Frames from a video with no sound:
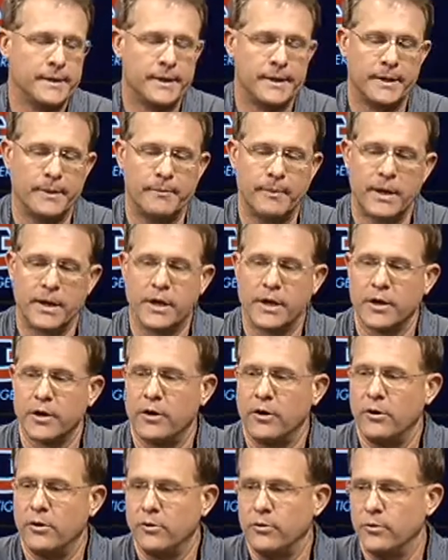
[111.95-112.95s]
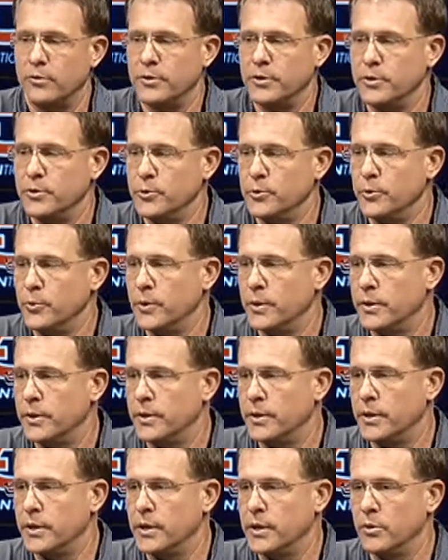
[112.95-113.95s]
uh, make a call on who
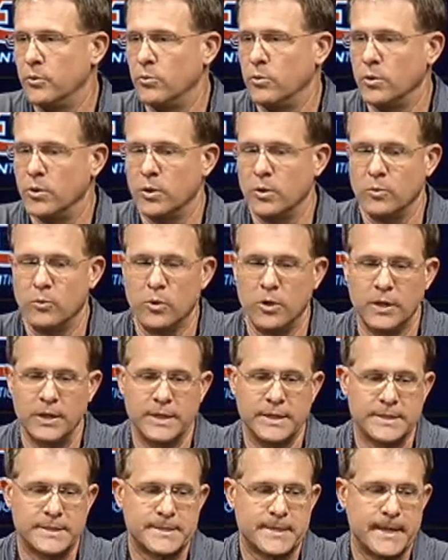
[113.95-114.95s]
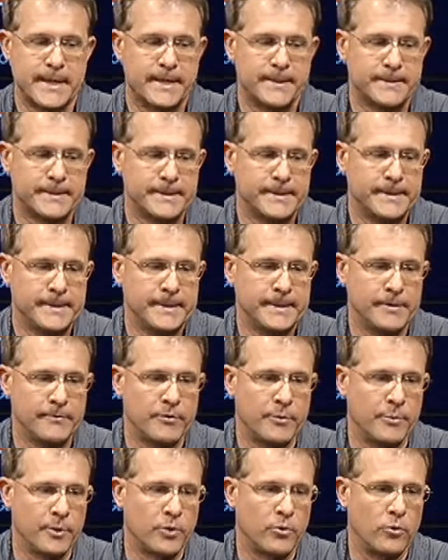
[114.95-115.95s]
uh, will will lead us out
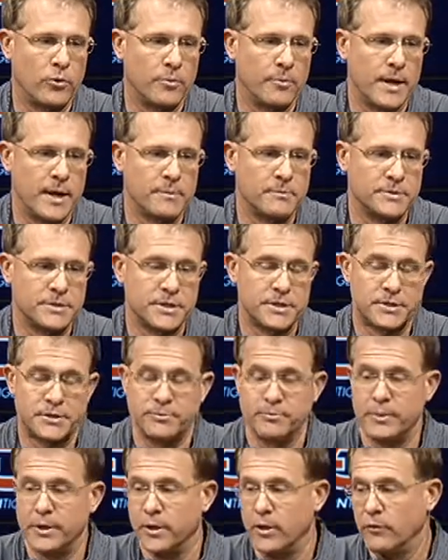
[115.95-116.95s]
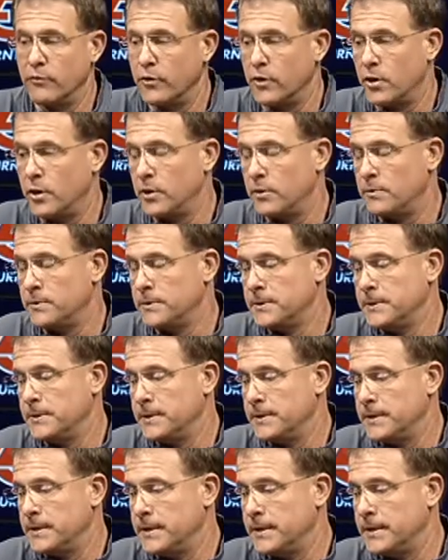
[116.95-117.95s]
from the quarterback position. But overall,
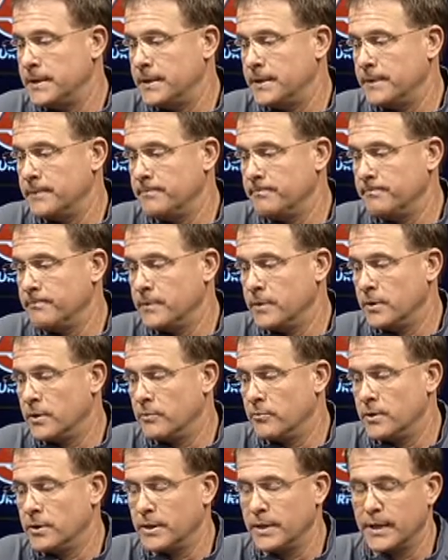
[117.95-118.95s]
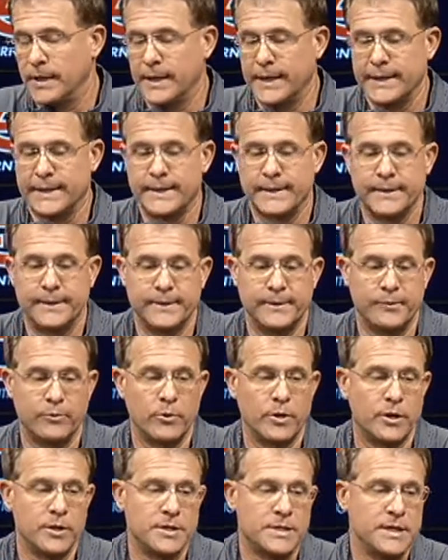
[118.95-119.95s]
um, you know, I really like uh,
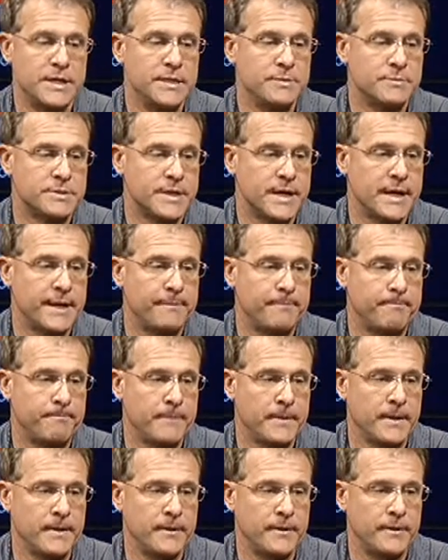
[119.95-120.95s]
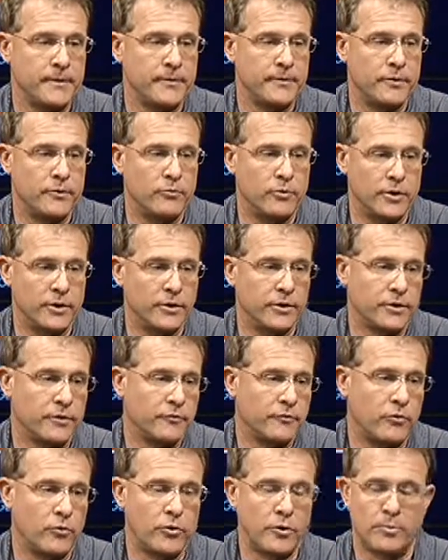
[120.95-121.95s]
where our team's at. They're really
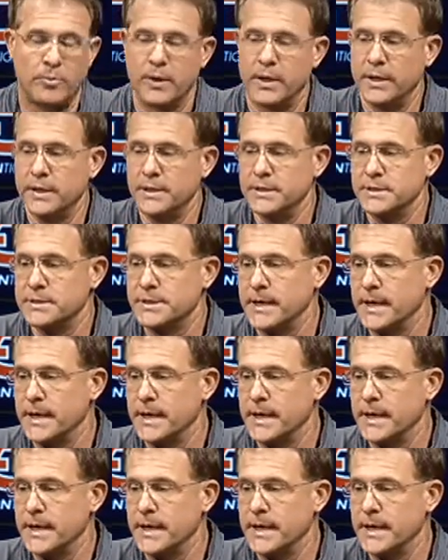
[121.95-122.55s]
looking forward to playing this